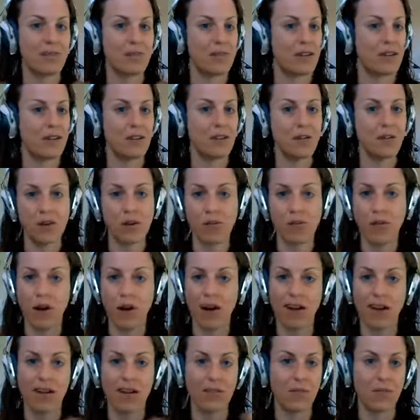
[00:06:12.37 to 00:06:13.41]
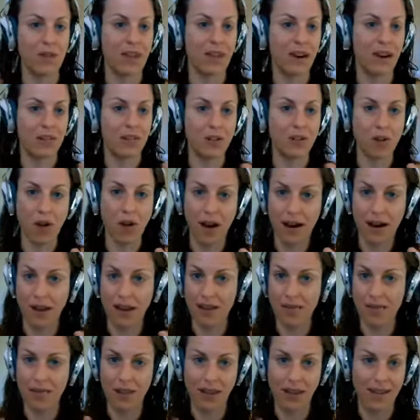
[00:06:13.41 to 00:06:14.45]
who you are without
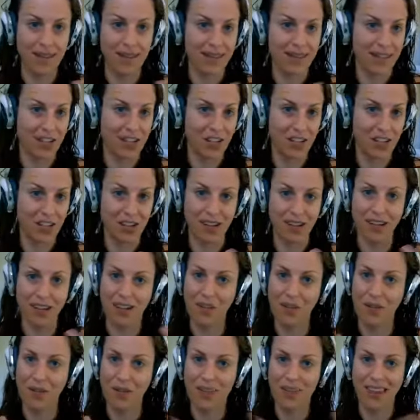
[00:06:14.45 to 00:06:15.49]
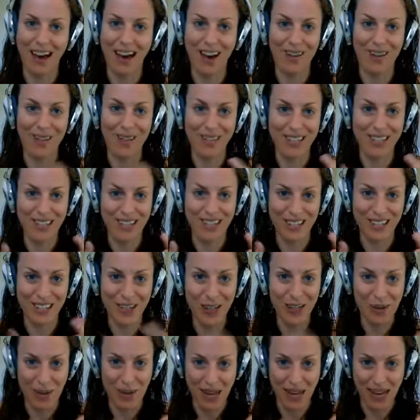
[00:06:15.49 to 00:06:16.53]
trying, without auditioning, without
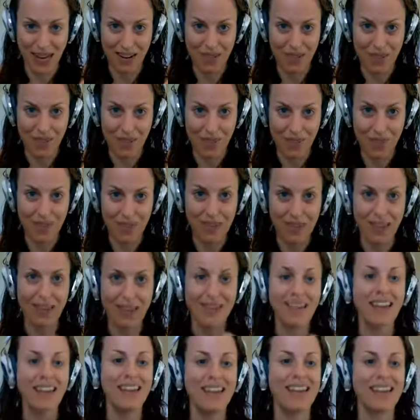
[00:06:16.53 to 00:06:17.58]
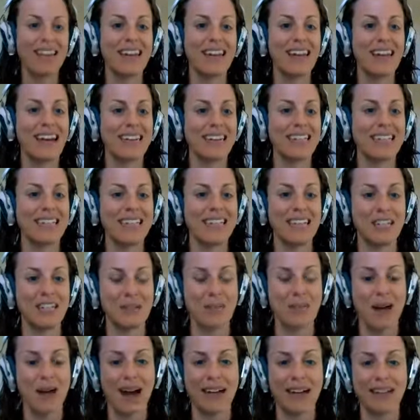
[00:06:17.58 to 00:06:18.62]
doing. The next state to
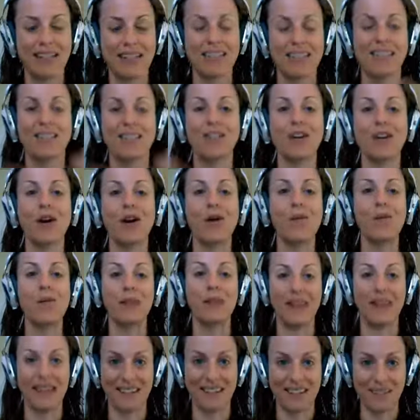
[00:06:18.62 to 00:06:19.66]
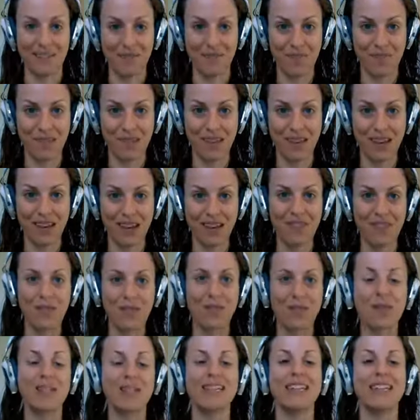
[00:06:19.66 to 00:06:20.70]
practice is opening. Of
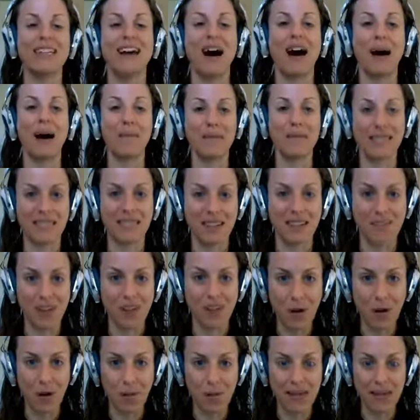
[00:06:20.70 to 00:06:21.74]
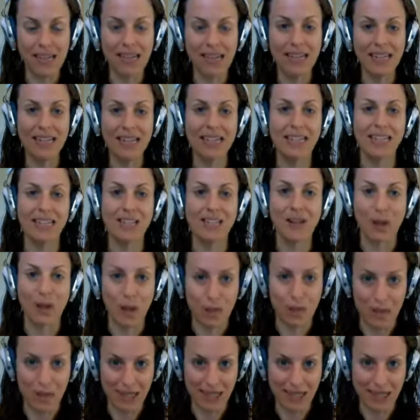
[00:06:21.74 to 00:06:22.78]
course, the opposite of opening is
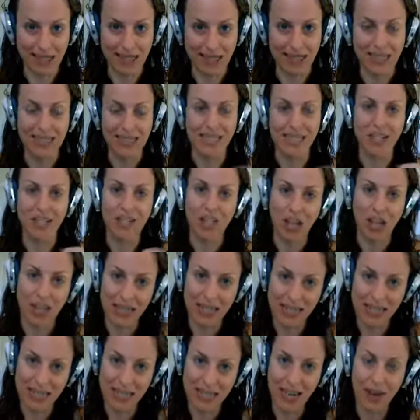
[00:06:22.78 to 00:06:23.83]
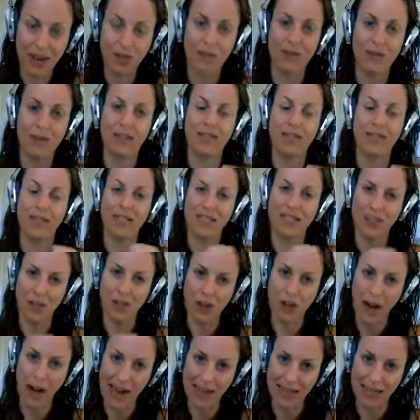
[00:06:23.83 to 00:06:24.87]
closing, is shutting down, is
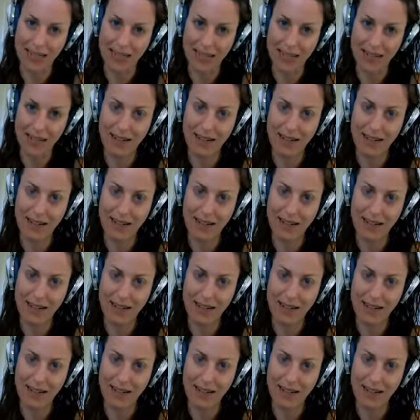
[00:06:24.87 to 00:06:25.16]
contracting.